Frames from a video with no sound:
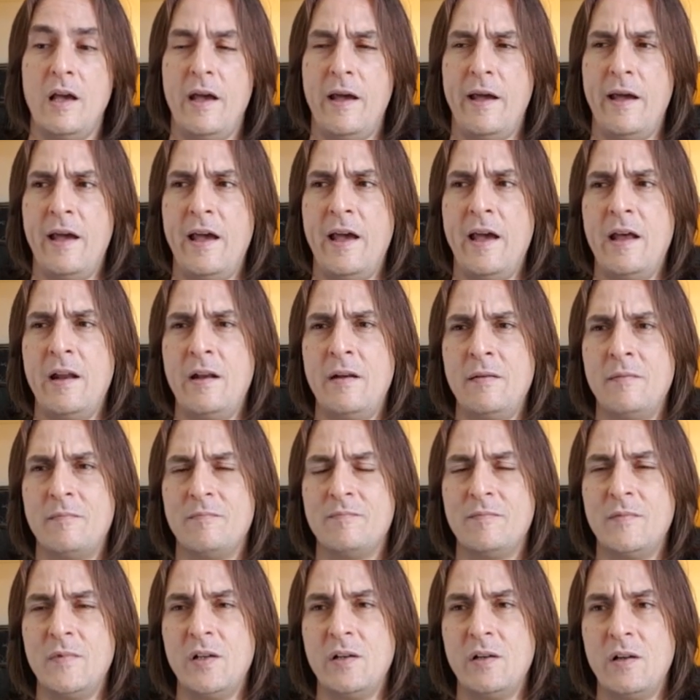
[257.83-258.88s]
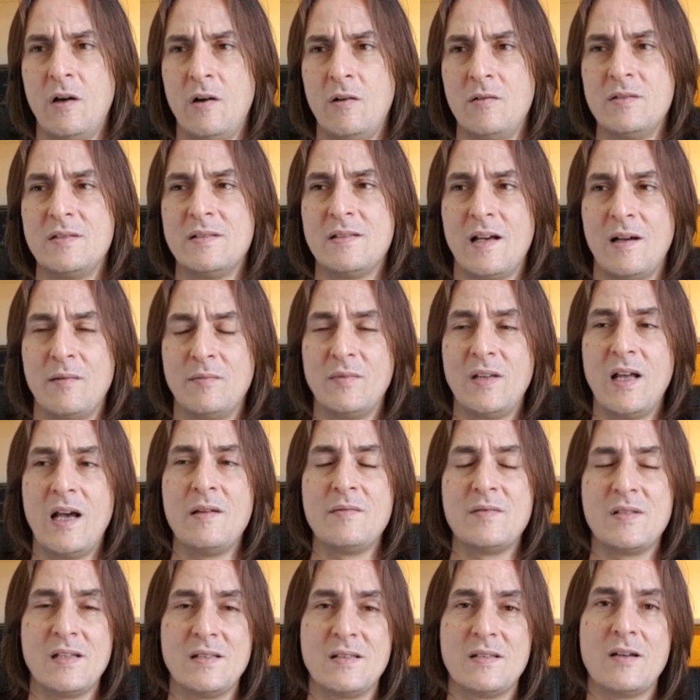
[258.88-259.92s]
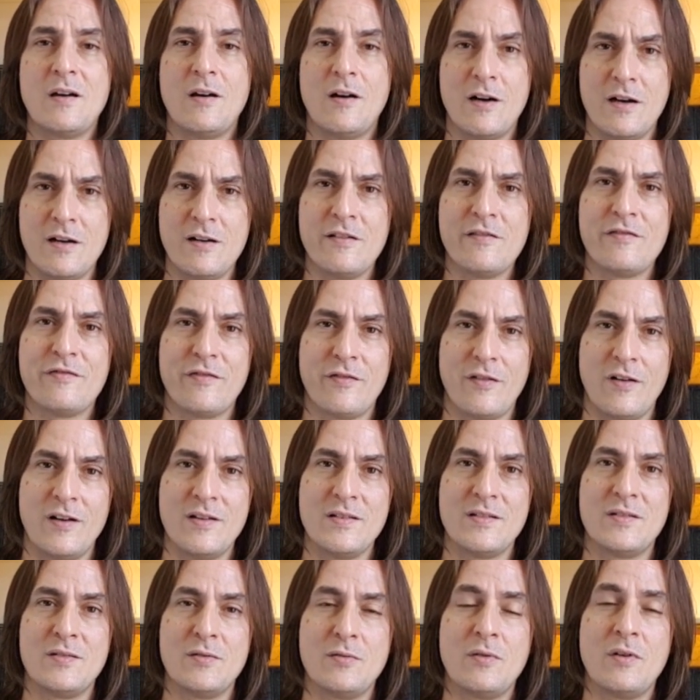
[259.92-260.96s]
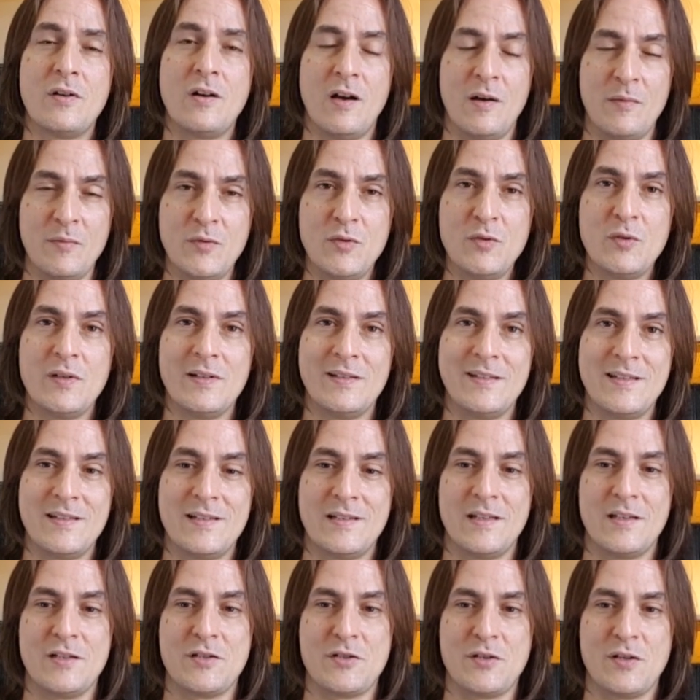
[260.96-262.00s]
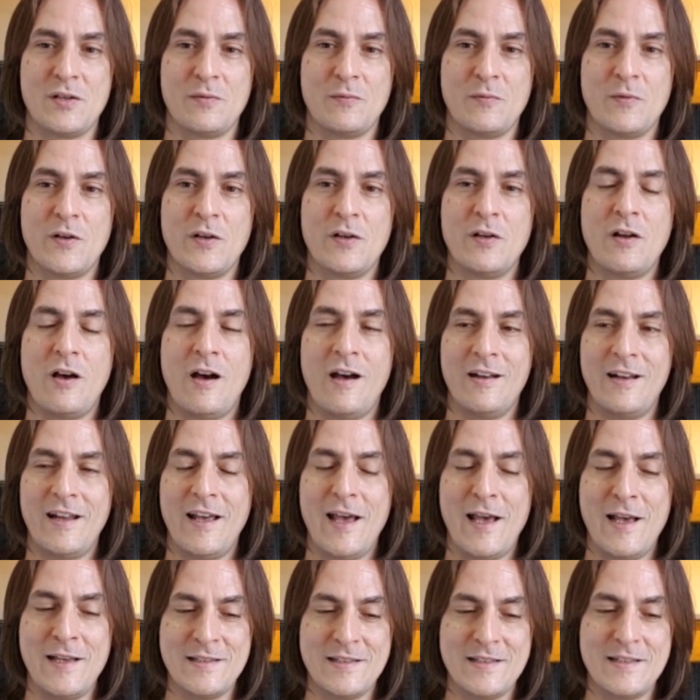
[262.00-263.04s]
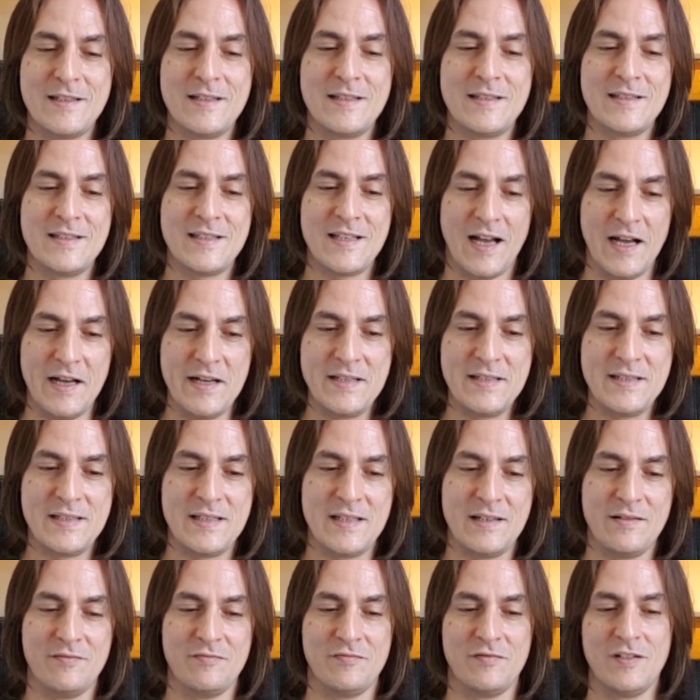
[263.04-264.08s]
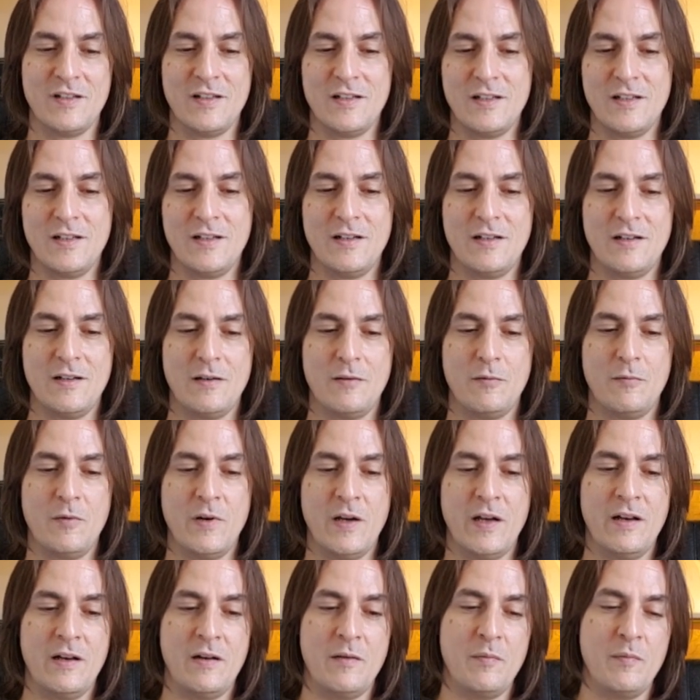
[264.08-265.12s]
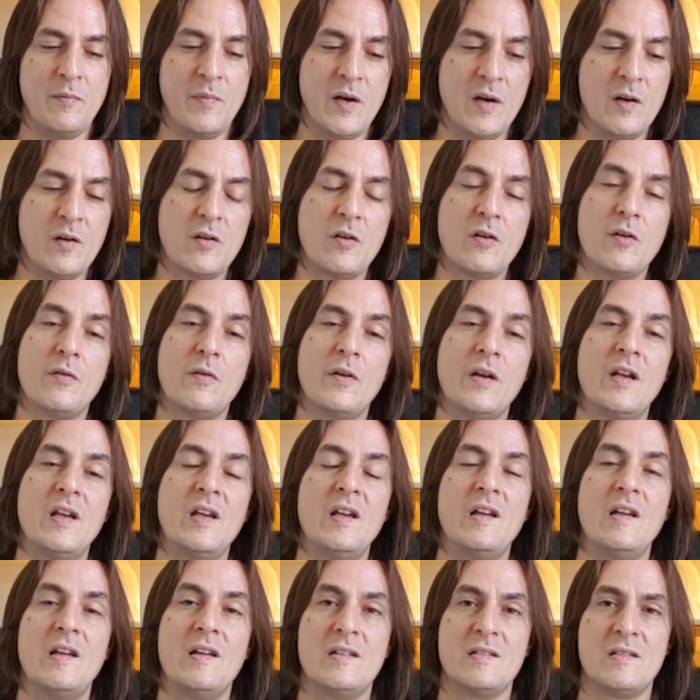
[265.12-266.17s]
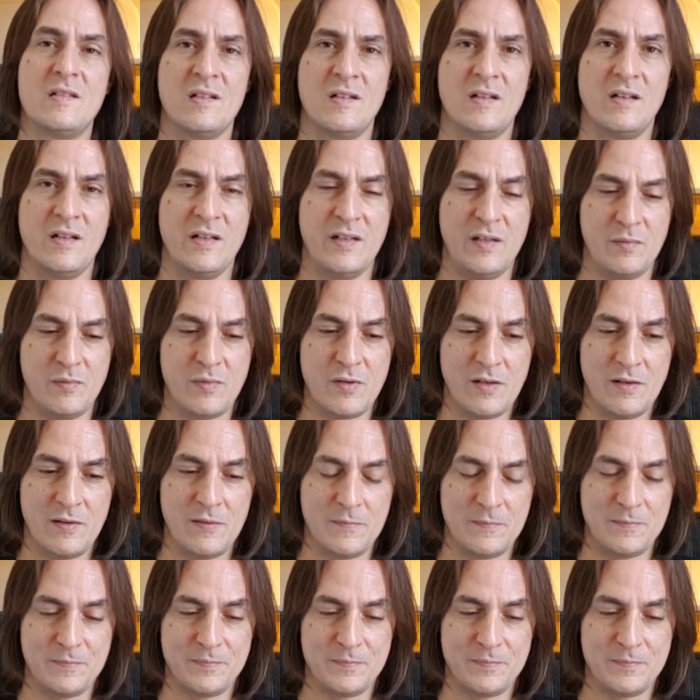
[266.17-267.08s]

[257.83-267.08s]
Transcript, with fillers: And, you know, sometimes it's harder for us to come to a decision. We're not as decisive when Mercury is in Libra.